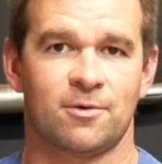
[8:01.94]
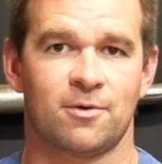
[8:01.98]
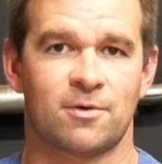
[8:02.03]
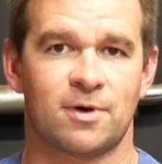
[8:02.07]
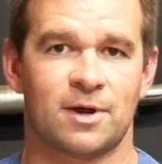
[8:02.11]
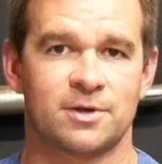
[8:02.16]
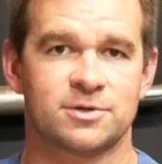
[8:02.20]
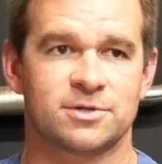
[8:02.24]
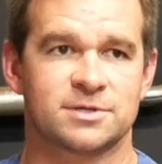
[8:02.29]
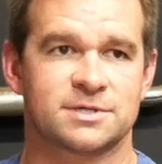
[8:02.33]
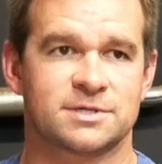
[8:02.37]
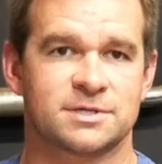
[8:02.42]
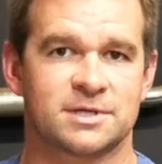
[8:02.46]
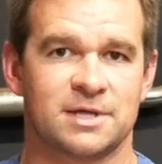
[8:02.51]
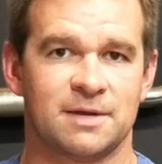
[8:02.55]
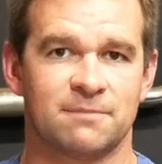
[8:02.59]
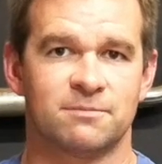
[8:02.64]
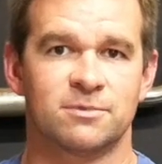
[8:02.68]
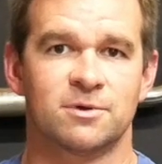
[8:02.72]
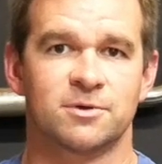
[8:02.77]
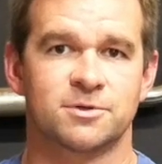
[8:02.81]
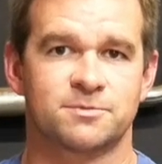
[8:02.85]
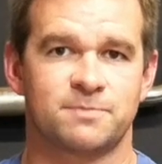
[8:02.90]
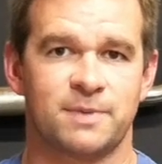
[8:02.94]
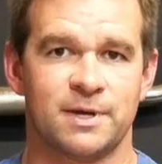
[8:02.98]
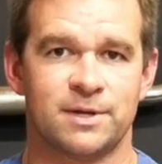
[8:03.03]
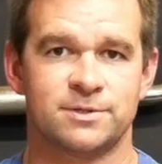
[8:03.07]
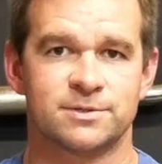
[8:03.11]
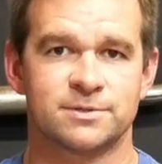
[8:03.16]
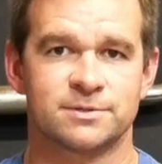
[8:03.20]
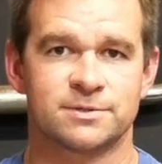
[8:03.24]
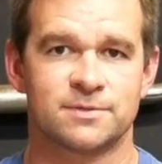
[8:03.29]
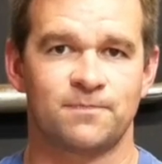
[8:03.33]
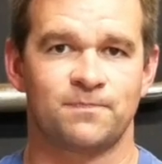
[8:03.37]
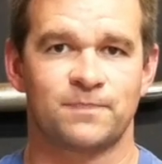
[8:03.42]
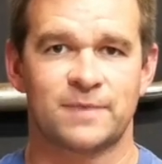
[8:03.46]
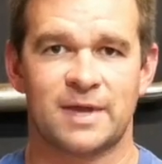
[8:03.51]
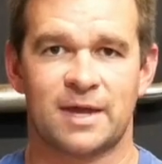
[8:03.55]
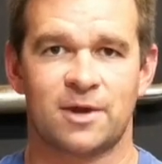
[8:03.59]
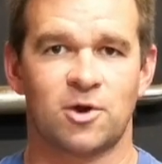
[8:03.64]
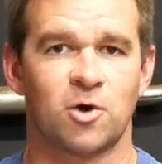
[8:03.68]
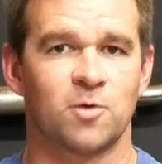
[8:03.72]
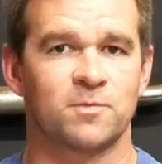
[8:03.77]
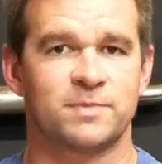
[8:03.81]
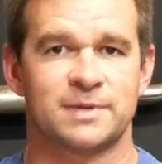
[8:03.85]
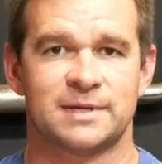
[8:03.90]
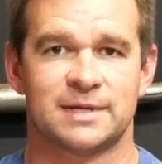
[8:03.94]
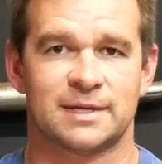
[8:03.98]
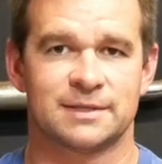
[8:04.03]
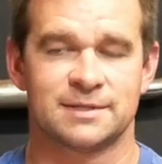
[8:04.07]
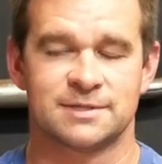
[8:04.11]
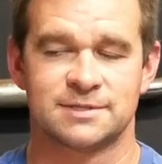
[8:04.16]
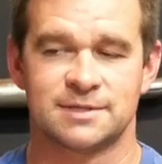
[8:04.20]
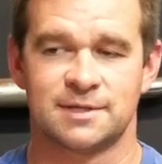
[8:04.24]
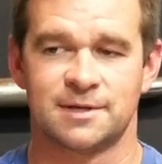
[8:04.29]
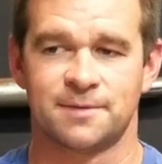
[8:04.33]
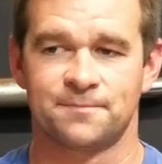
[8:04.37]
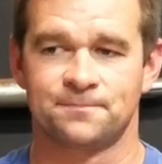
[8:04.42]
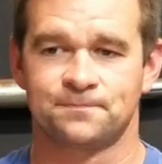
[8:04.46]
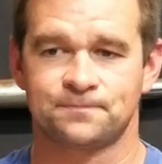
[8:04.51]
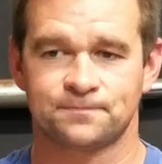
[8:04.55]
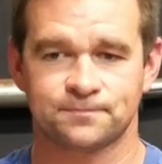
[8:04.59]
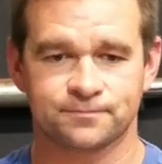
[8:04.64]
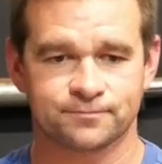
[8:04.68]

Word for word: or I'll just skim those pages and hope that nothing's in them.